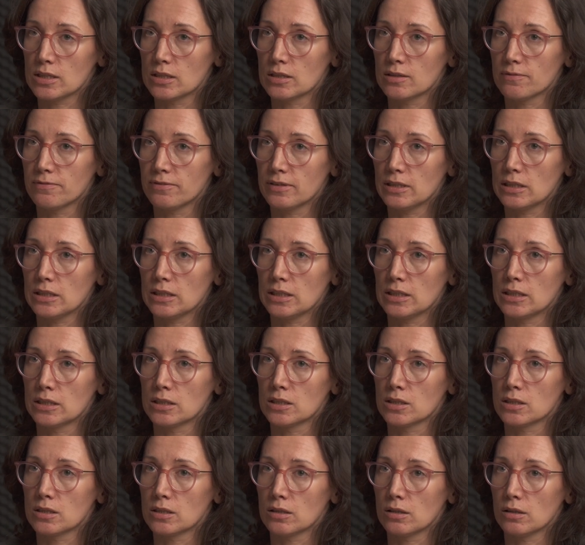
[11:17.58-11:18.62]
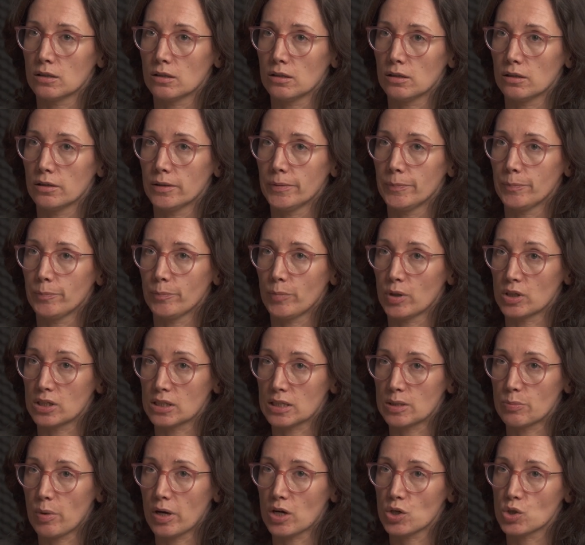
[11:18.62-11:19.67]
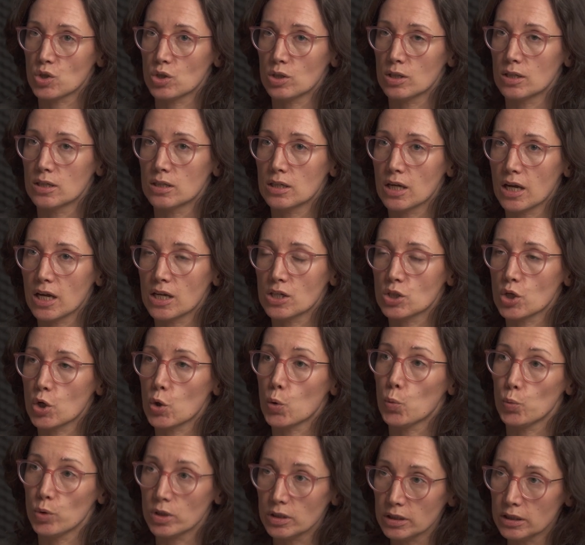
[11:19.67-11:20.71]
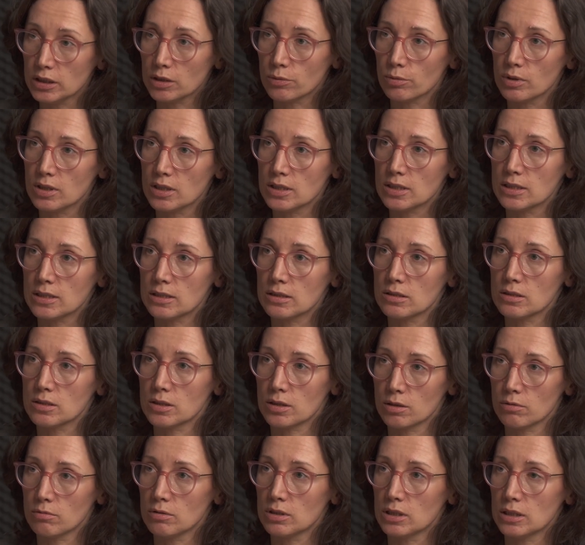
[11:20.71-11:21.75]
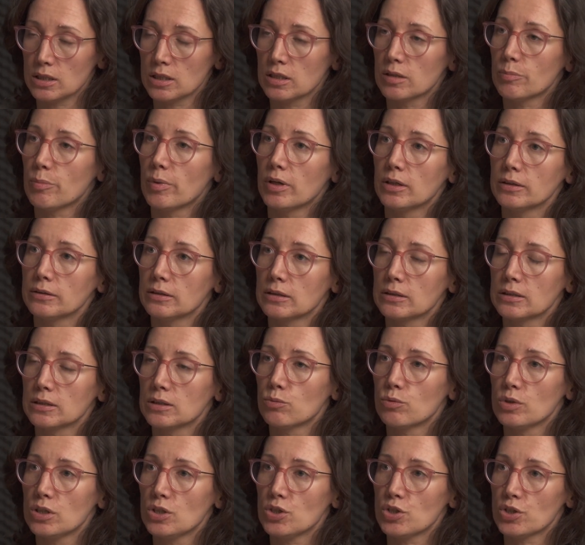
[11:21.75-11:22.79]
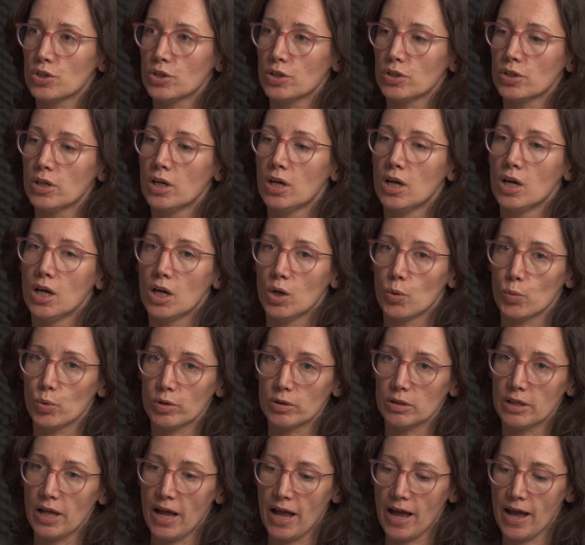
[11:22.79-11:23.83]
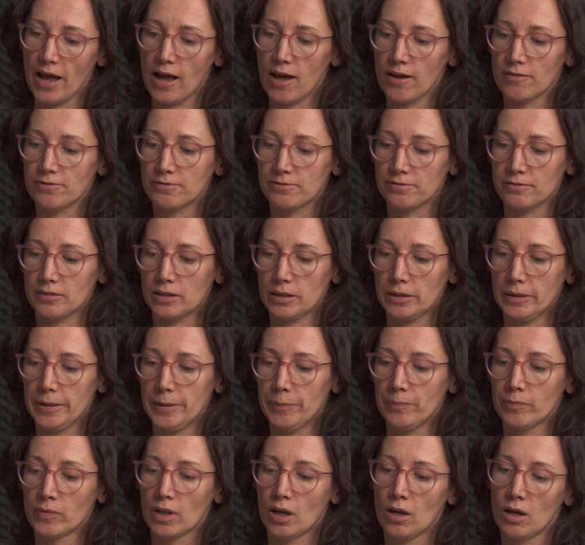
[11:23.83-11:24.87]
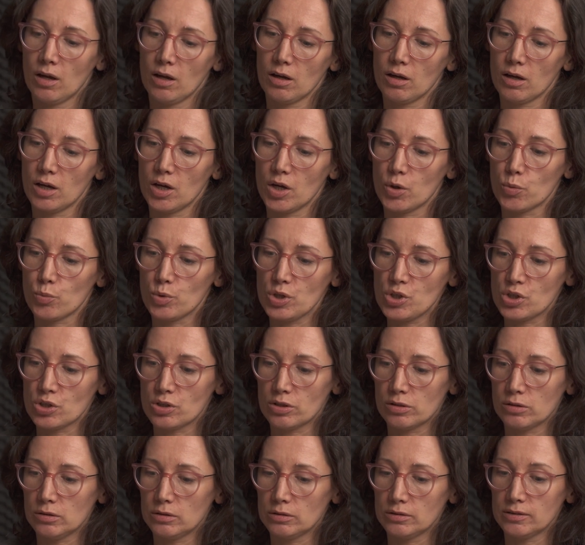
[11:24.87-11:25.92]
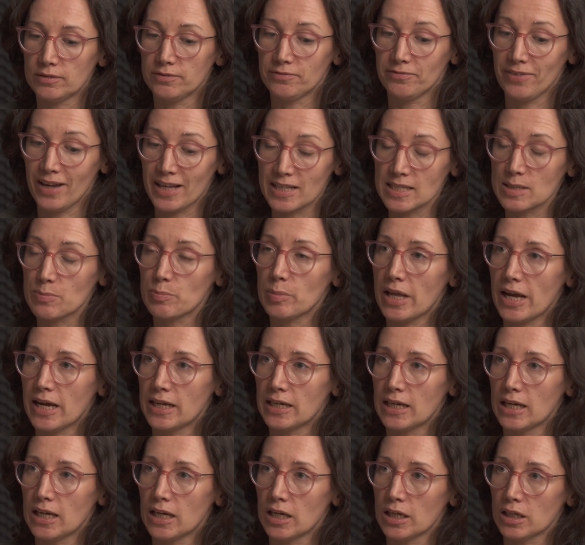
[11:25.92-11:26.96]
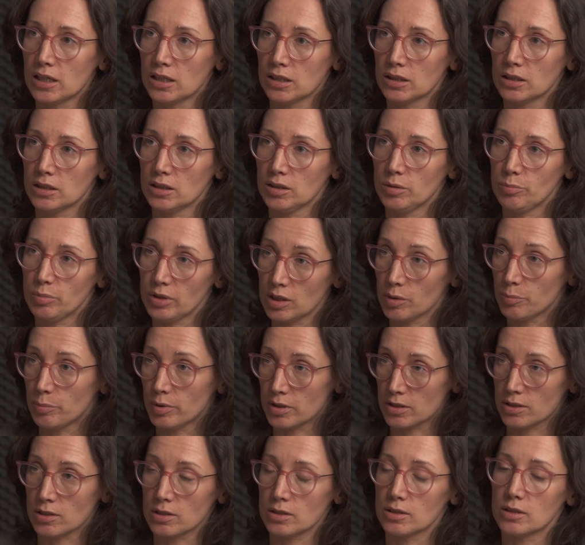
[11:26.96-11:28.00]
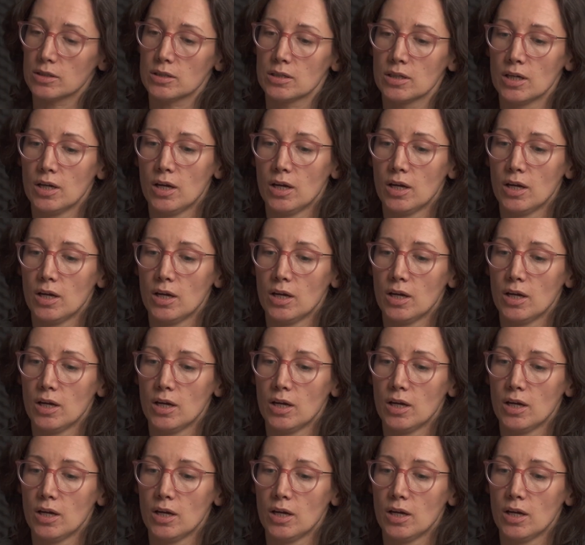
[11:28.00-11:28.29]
and Finland participation in NATO will increase the security in the Baltic Sea region, will have regional defense planning being busted.